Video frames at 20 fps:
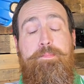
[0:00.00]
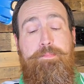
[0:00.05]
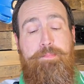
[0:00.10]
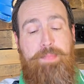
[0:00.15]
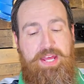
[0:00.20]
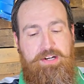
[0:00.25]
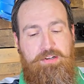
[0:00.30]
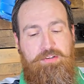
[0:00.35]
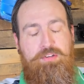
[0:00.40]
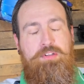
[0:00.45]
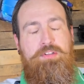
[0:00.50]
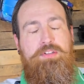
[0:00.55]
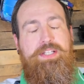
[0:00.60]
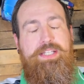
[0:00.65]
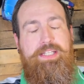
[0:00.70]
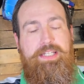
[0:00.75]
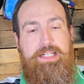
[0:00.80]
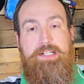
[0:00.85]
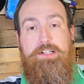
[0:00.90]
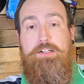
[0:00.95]
metal
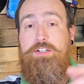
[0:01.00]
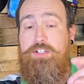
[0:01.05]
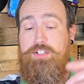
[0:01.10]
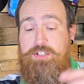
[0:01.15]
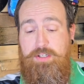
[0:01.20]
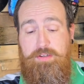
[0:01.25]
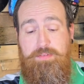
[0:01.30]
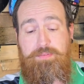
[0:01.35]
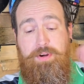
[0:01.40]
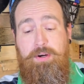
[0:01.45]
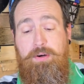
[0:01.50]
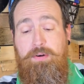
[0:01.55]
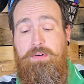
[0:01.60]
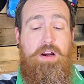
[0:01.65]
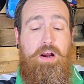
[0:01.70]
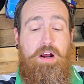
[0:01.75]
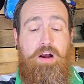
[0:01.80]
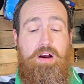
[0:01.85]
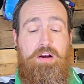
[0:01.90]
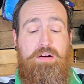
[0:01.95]
gear servo
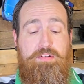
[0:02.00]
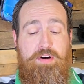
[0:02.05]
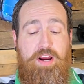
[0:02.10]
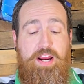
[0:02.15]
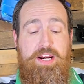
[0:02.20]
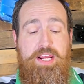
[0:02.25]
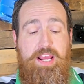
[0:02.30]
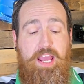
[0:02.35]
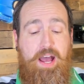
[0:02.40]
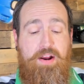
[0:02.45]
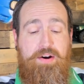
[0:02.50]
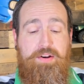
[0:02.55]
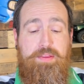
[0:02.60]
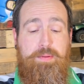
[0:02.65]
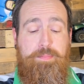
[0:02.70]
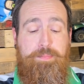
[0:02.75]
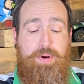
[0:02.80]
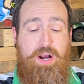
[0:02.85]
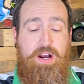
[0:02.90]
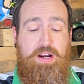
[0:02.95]
already out of
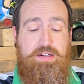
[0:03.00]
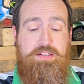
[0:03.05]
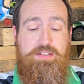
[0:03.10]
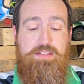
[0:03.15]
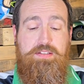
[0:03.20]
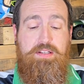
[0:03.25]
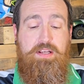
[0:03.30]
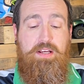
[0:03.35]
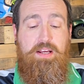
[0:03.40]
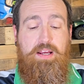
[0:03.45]
the box.